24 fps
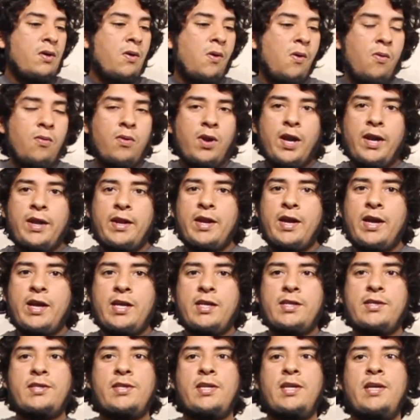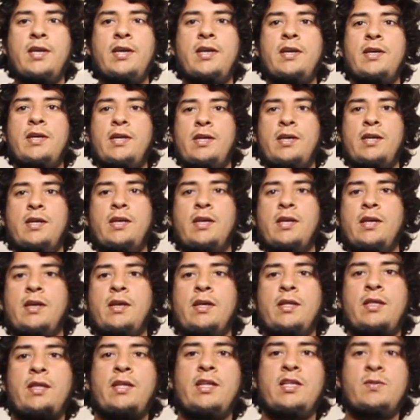Alright guys,
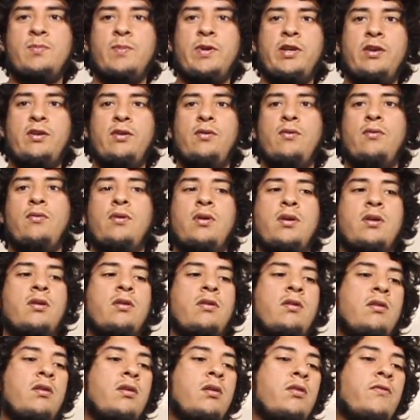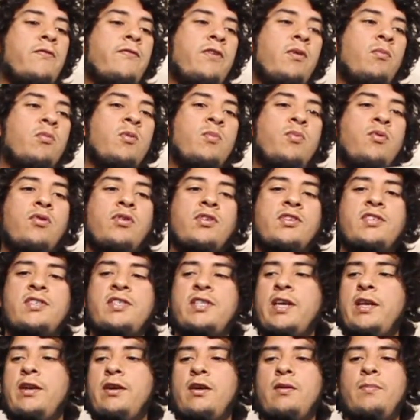that's my new filmer board
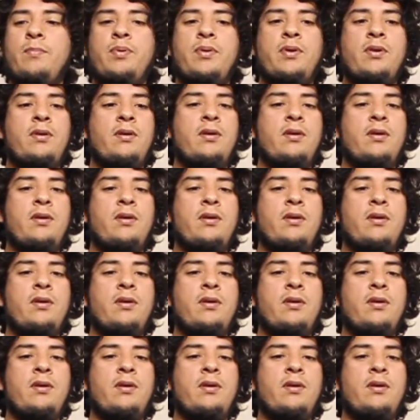setup.